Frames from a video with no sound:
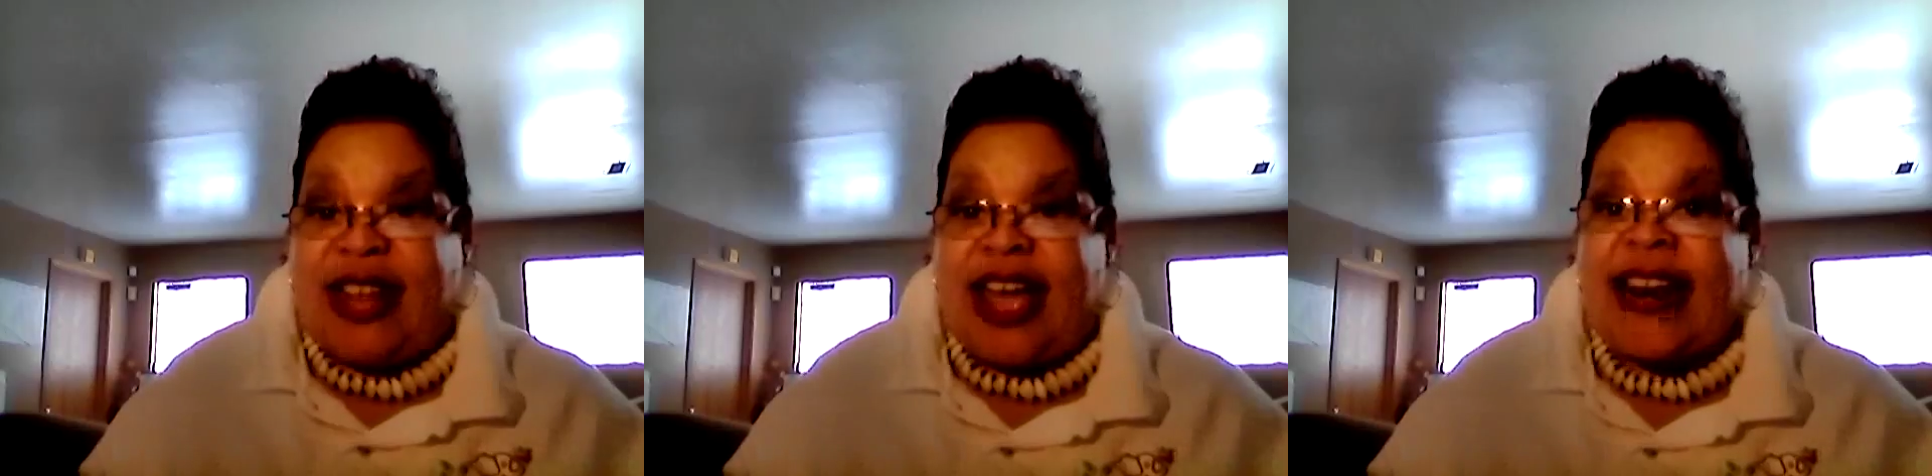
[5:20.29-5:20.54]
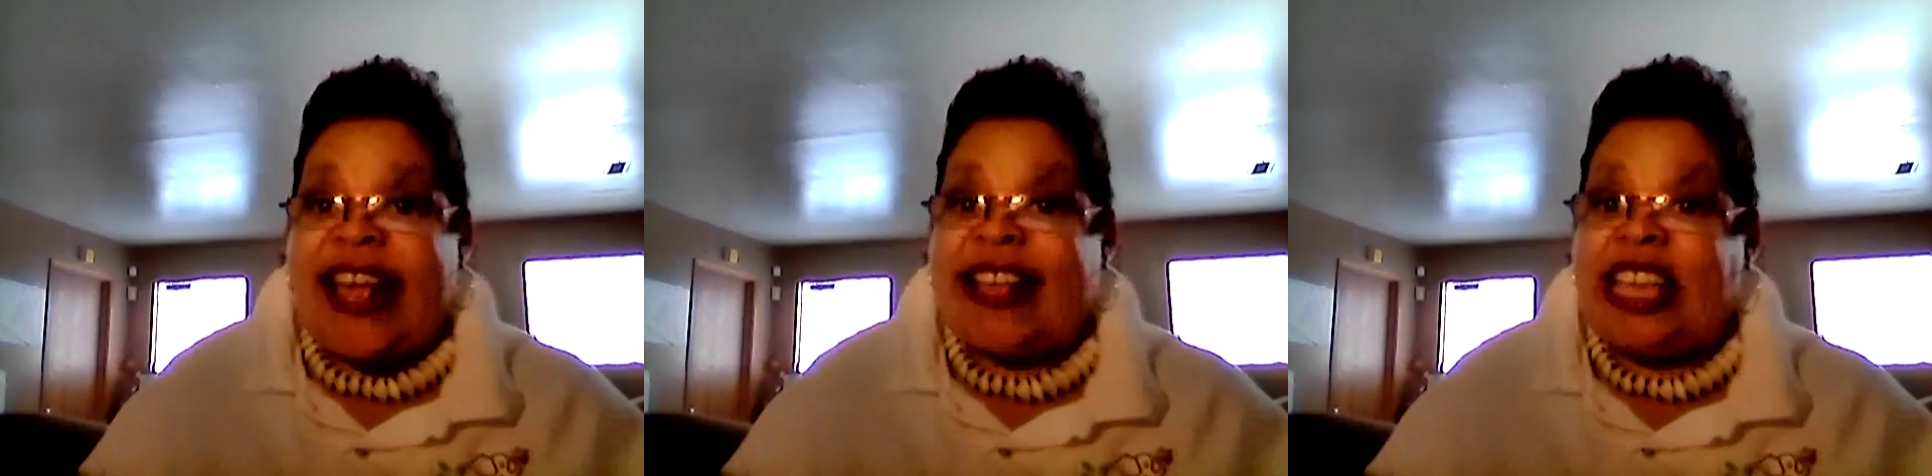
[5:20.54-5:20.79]

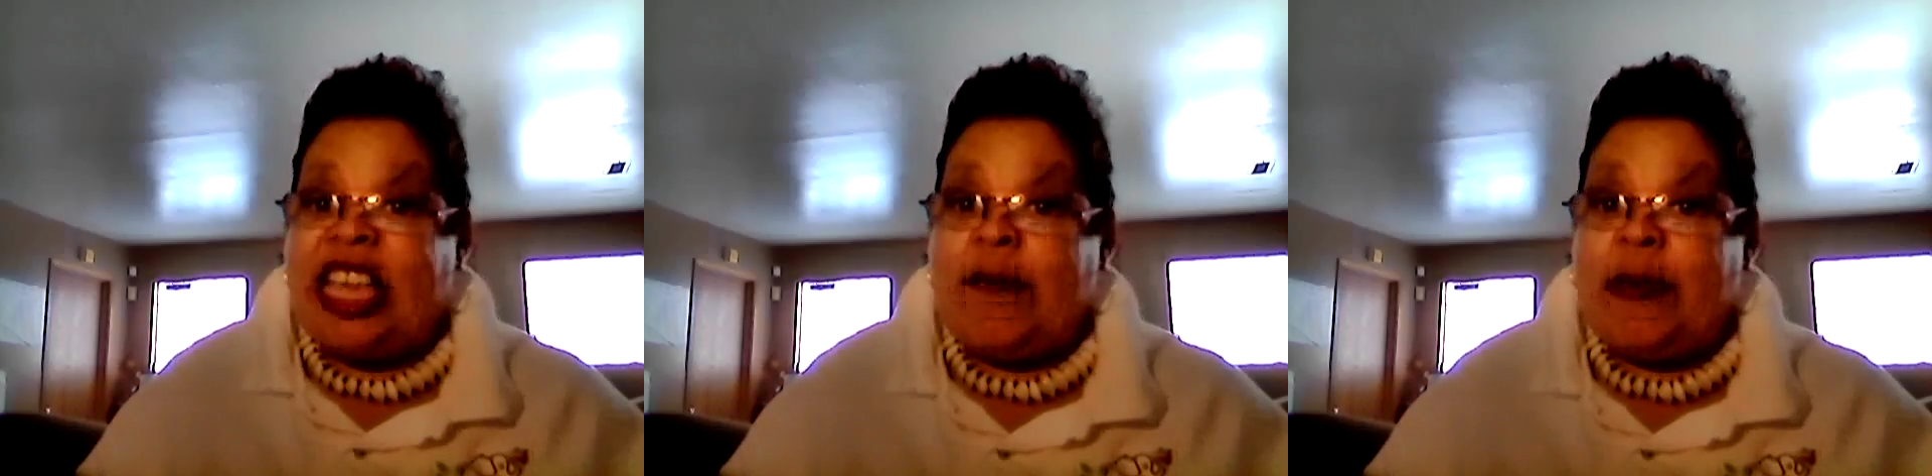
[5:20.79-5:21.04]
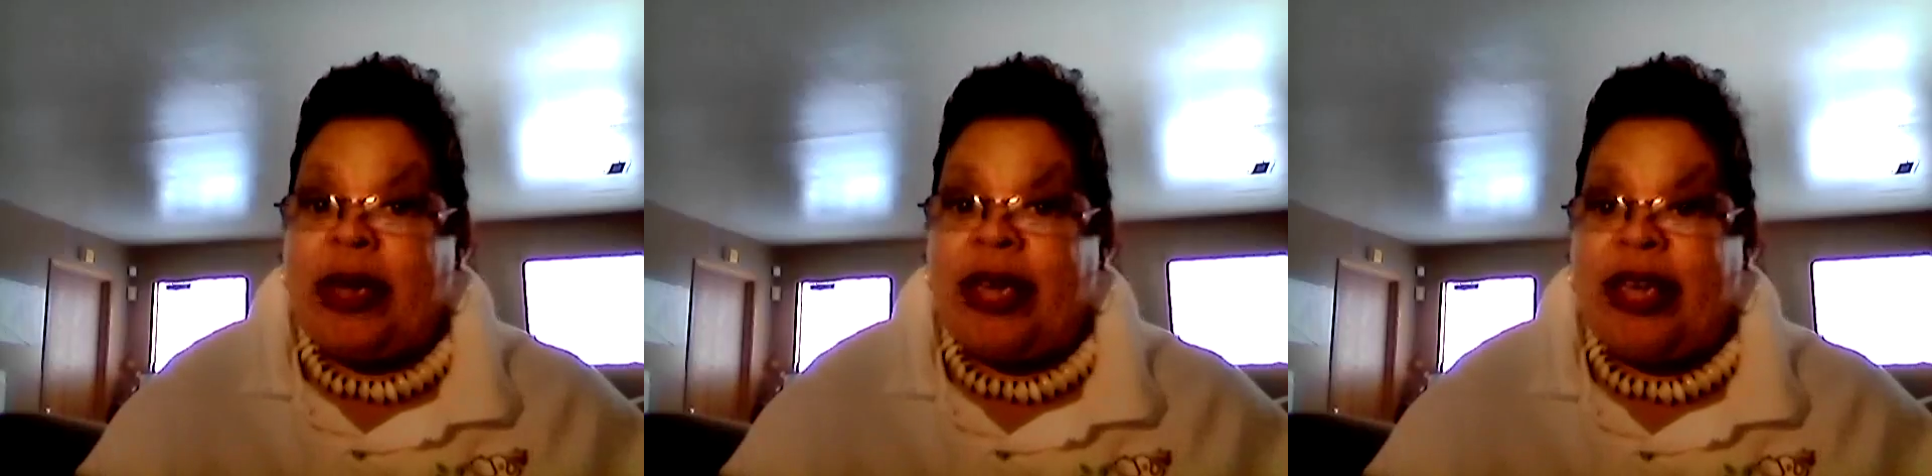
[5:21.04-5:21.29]
that and
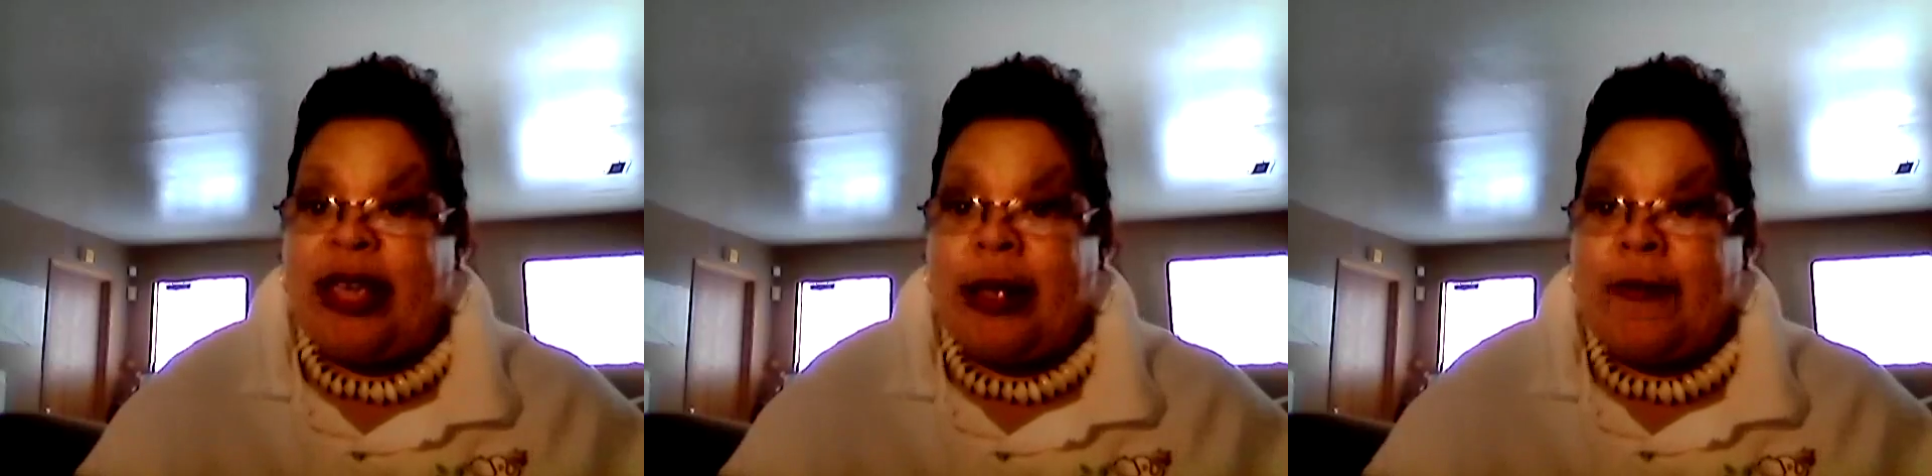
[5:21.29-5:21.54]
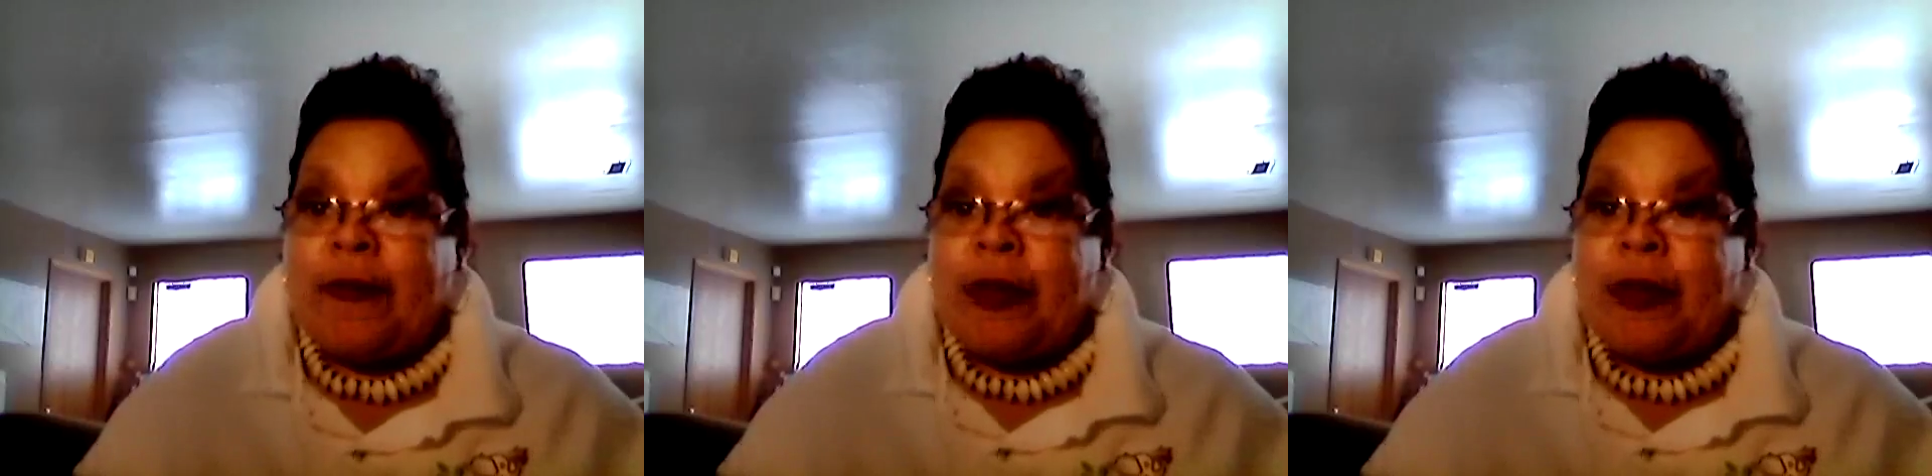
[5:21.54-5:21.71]
keeping